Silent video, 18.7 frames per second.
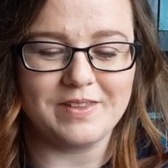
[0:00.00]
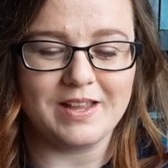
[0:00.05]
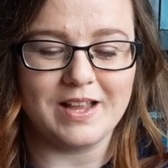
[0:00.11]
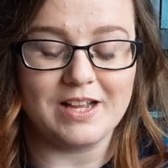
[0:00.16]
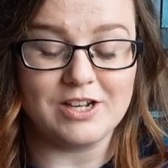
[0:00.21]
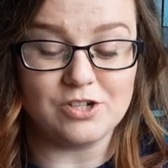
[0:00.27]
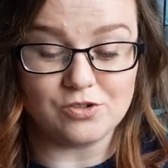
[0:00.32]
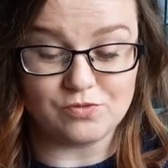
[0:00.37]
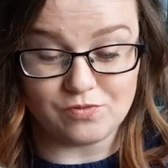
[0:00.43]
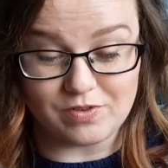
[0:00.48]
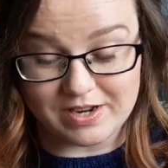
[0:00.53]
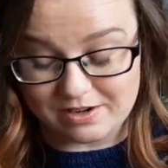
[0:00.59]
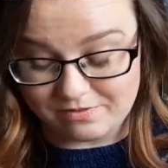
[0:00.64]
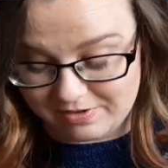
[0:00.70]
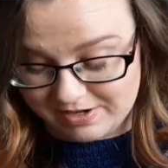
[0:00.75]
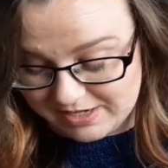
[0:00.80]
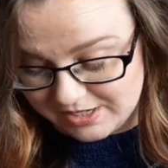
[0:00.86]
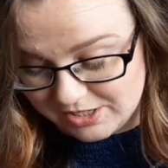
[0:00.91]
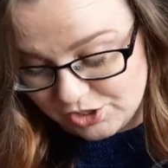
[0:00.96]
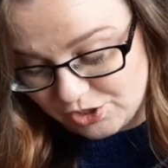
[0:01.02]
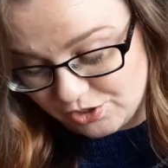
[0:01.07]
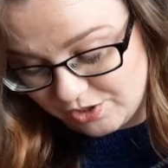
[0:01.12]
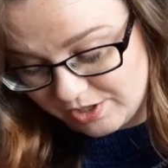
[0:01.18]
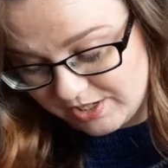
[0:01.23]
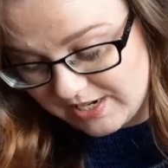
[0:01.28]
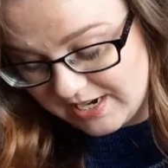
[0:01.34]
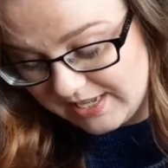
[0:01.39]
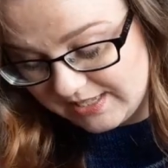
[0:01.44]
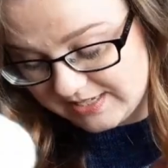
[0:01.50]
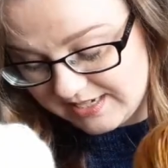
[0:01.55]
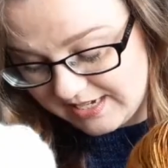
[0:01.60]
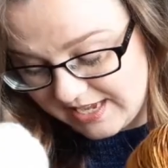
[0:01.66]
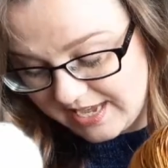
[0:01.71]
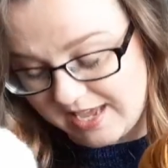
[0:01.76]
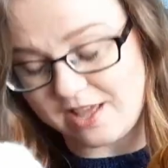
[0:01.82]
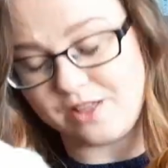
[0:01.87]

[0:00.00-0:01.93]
I just really enjoyed knitting it.